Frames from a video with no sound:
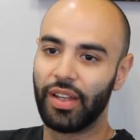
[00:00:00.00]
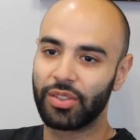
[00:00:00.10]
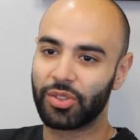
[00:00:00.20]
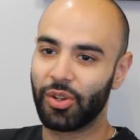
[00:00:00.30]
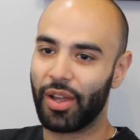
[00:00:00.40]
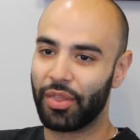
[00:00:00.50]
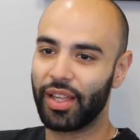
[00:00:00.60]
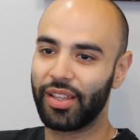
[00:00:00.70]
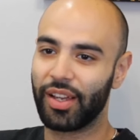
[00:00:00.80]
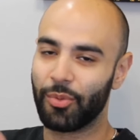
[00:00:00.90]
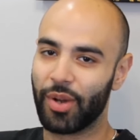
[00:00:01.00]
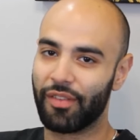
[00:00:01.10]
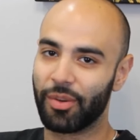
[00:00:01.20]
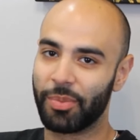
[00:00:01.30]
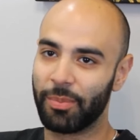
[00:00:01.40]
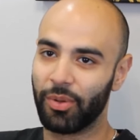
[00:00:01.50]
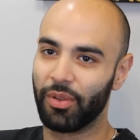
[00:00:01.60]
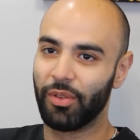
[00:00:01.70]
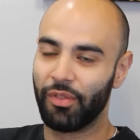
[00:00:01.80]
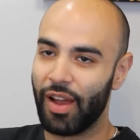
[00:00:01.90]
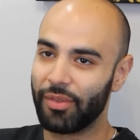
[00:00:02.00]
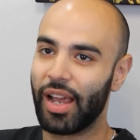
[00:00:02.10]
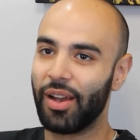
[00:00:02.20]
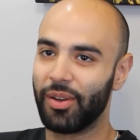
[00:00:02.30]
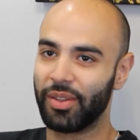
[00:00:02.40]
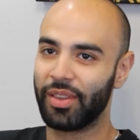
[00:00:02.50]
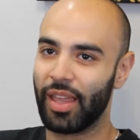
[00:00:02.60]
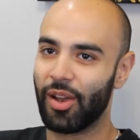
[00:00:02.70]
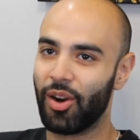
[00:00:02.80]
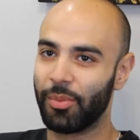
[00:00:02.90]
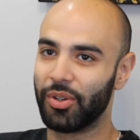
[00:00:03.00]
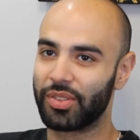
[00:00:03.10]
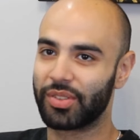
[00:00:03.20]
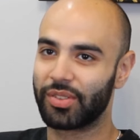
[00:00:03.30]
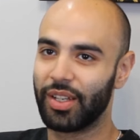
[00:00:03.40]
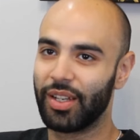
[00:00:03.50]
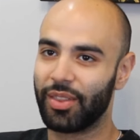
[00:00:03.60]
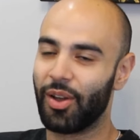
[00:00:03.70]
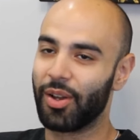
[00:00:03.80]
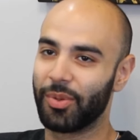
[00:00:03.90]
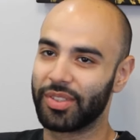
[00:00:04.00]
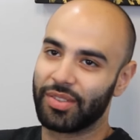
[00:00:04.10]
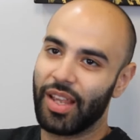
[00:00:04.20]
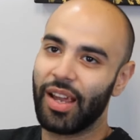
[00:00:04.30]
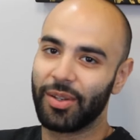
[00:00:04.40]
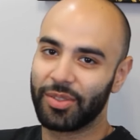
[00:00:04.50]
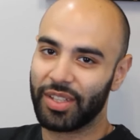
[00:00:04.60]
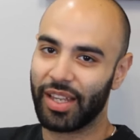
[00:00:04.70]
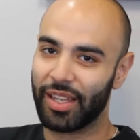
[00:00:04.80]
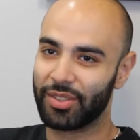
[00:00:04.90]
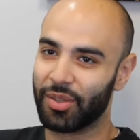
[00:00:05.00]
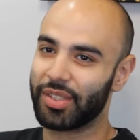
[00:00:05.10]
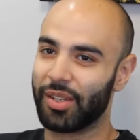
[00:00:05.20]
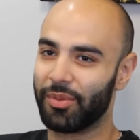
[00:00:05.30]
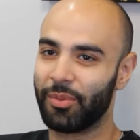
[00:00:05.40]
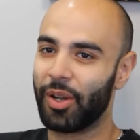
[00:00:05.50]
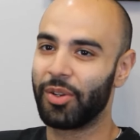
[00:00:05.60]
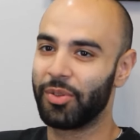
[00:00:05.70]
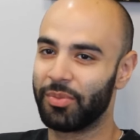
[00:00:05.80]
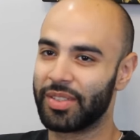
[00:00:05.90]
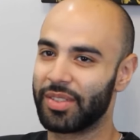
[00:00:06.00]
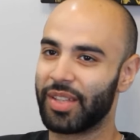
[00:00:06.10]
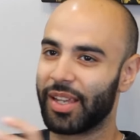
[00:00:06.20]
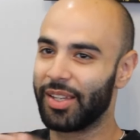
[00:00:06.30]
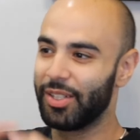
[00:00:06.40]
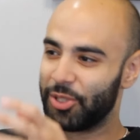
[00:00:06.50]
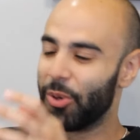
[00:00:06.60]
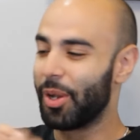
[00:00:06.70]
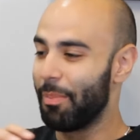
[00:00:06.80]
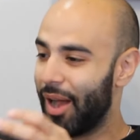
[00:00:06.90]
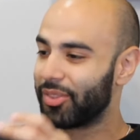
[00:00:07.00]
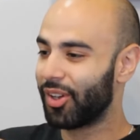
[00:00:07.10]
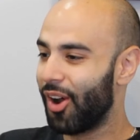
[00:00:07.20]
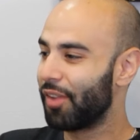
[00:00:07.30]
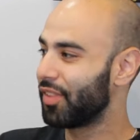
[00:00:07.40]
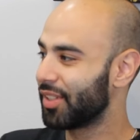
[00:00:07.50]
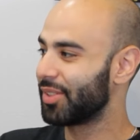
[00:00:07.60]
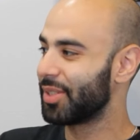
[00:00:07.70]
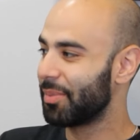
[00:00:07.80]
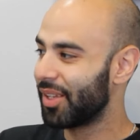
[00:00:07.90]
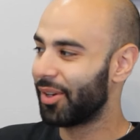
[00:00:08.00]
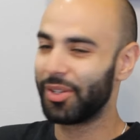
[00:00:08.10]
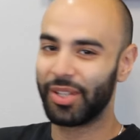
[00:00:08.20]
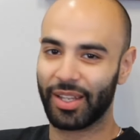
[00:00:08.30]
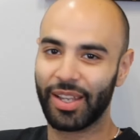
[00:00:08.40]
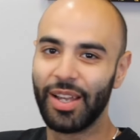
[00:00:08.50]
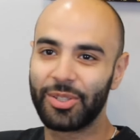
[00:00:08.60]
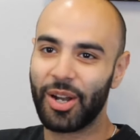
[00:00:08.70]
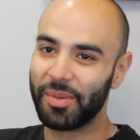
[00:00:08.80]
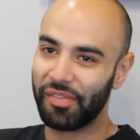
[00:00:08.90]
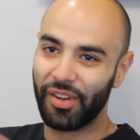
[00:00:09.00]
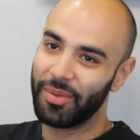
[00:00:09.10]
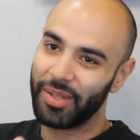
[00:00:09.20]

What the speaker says: So I think like whenever people found out, they almost thought it was it's always like, where you, is this like a joke about the conflict or something? Are you like trying to be funny?